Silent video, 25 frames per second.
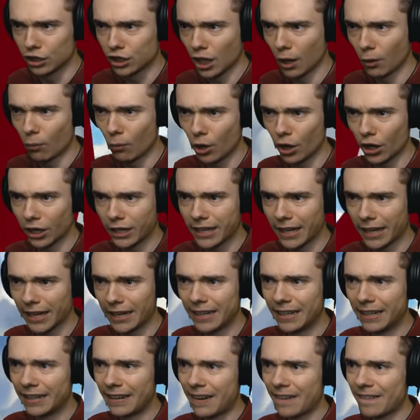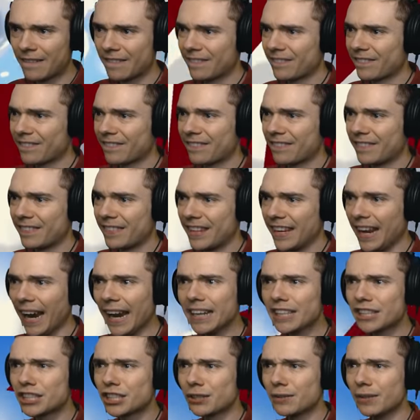Is that working? The
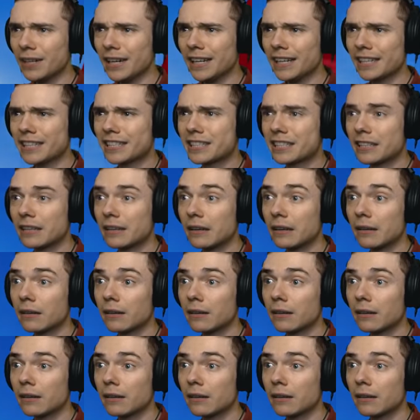answer is